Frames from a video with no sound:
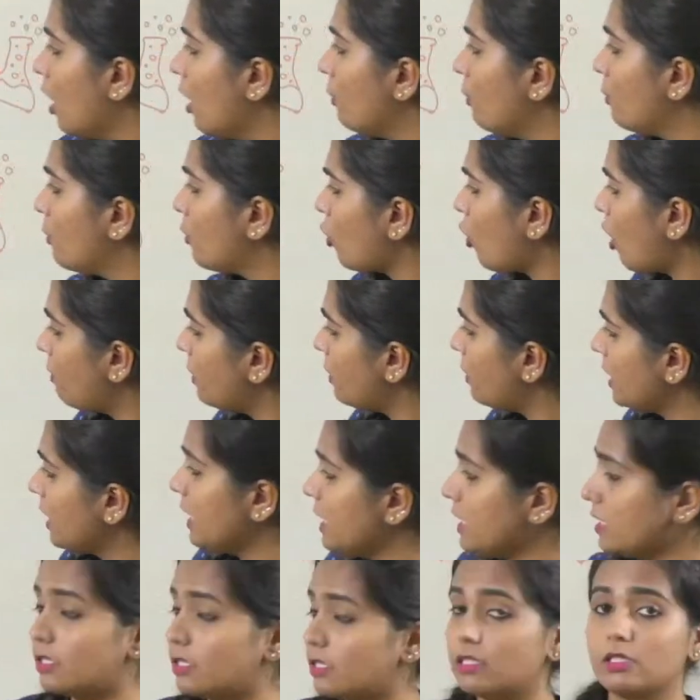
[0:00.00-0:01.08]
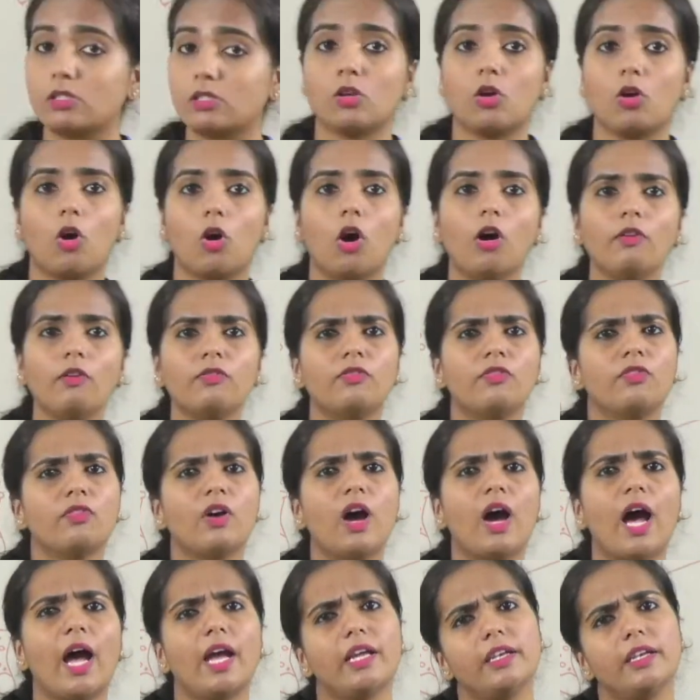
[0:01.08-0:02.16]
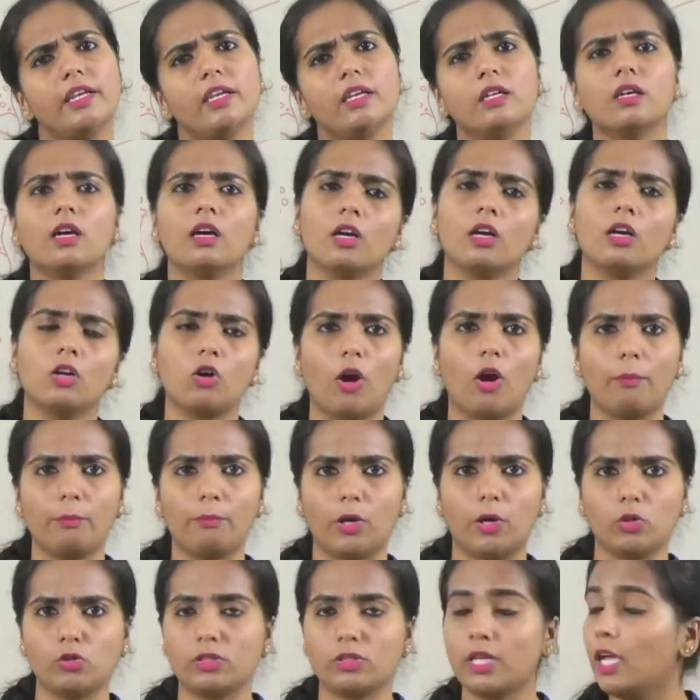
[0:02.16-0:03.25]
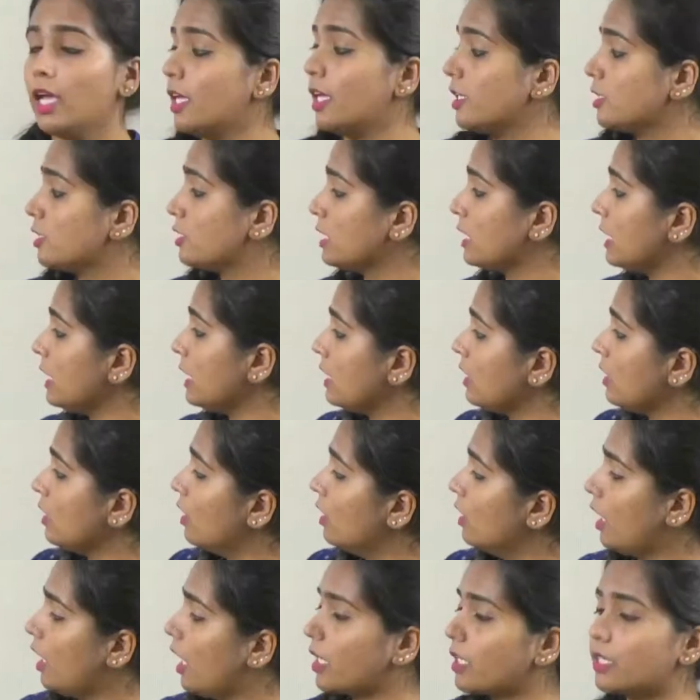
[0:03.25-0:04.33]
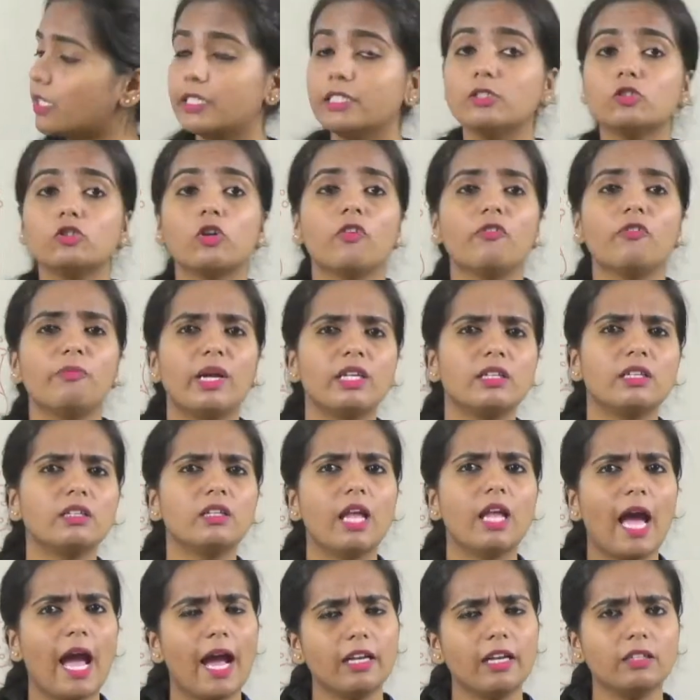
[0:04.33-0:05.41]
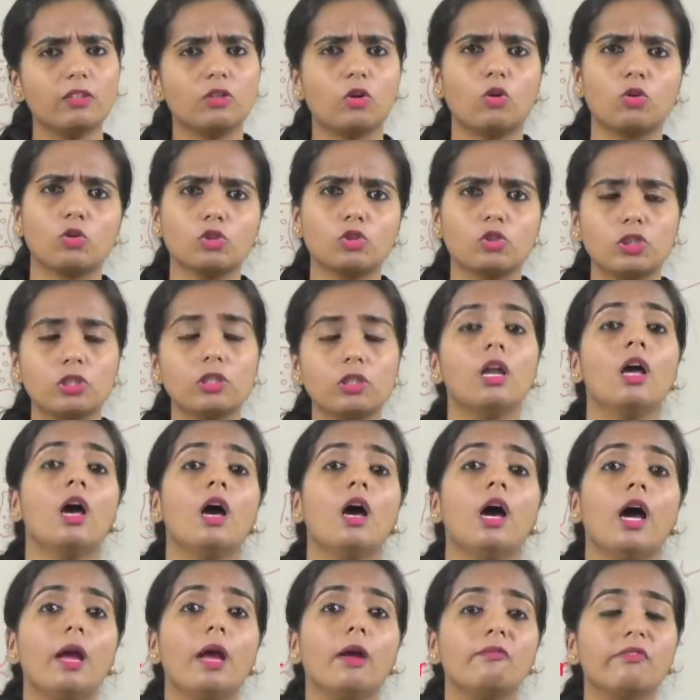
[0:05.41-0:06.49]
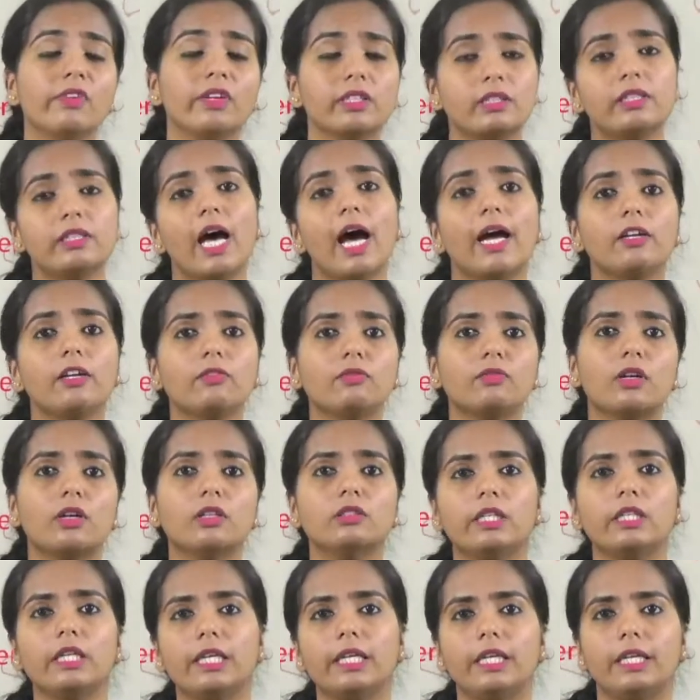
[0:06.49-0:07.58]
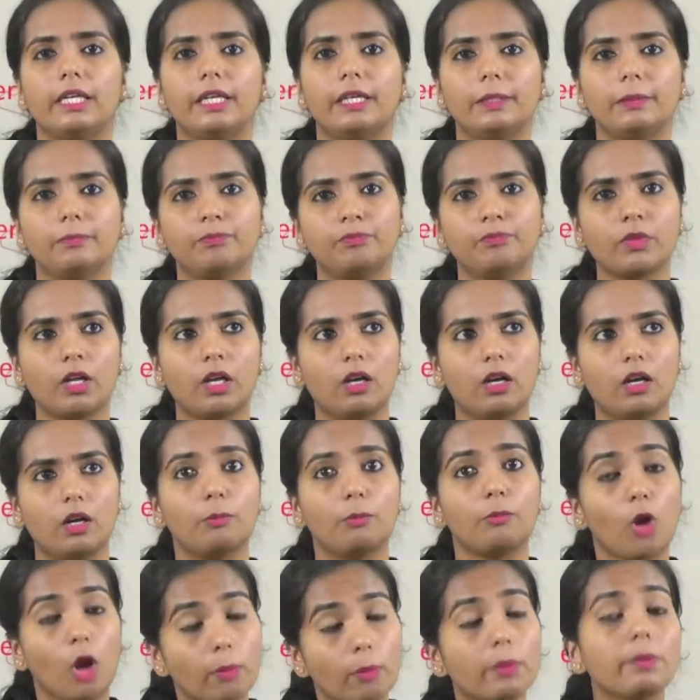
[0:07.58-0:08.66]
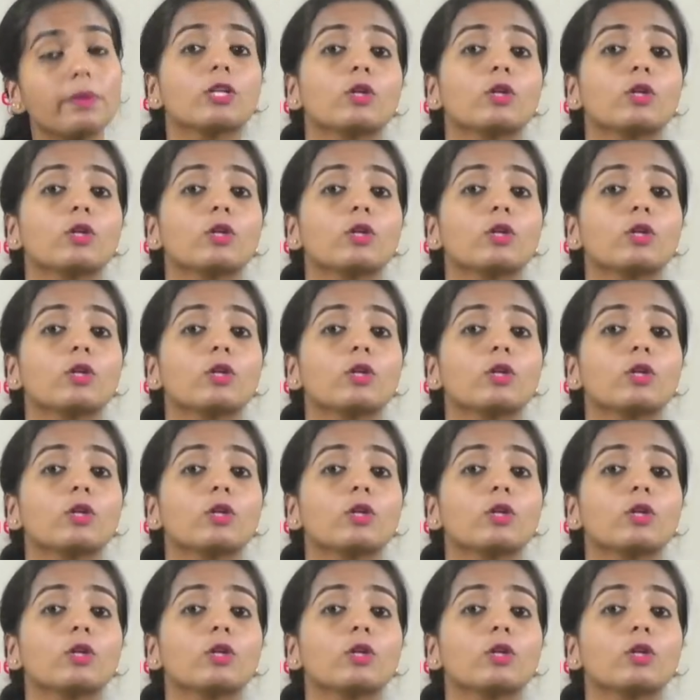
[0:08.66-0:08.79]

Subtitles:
properties of ionic compounds. See the occurrence of metal and corrosion. With that, the probable